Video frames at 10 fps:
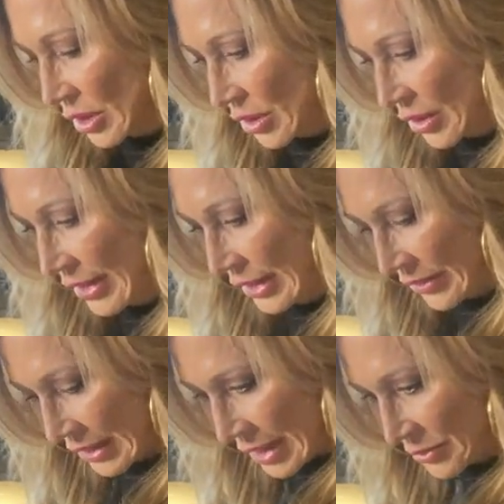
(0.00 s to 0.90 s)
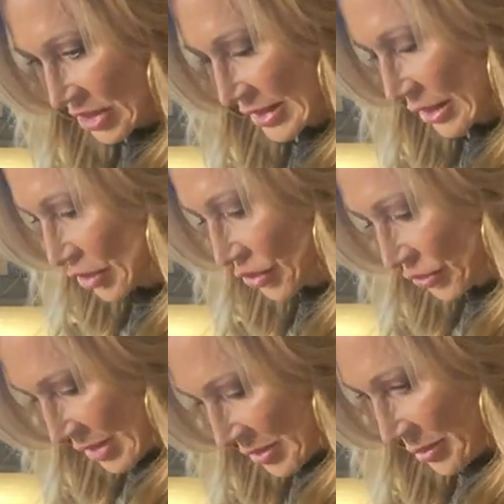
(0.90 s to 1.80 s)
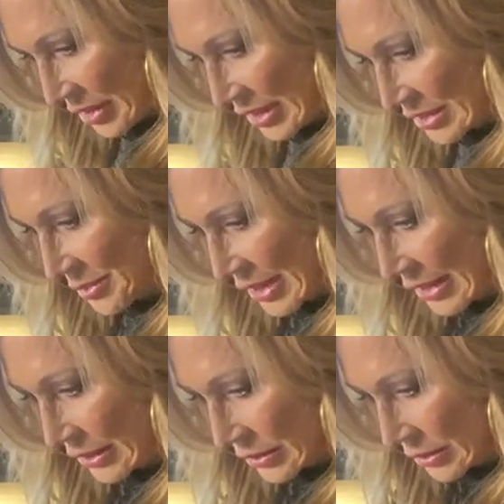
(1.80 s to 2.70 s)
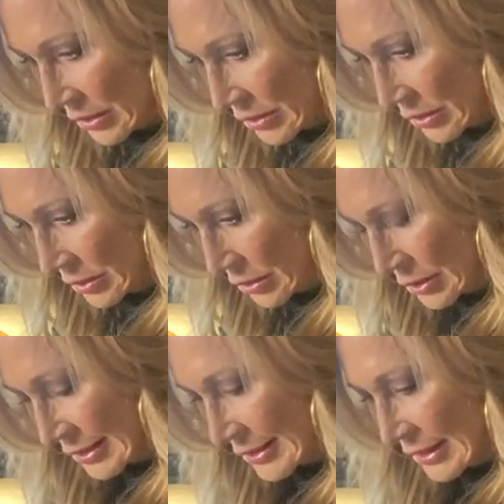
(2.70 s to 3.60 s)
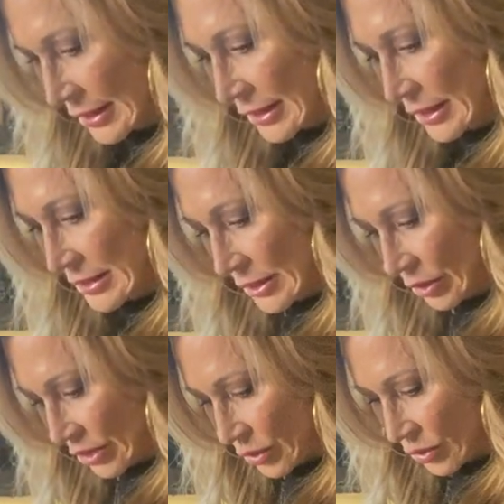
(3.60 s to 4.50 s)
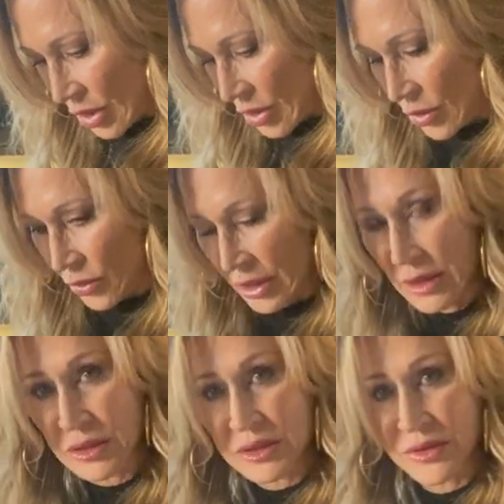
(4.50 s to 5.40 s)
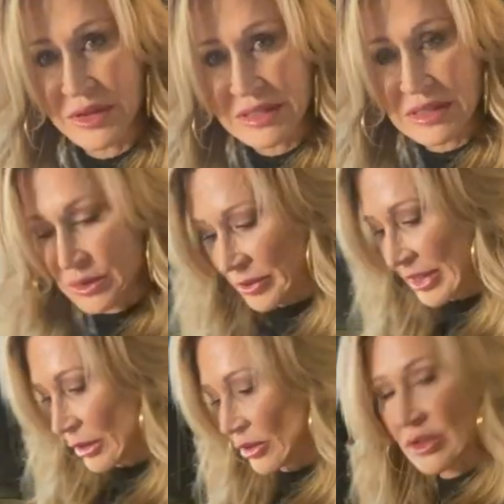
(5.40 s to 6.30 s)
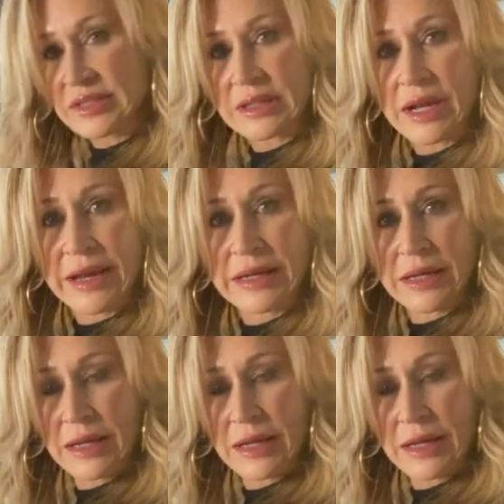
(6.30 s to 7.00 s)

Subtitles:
All right, and then I'm just going to trim it because mine is a little long. So this is what it looks like.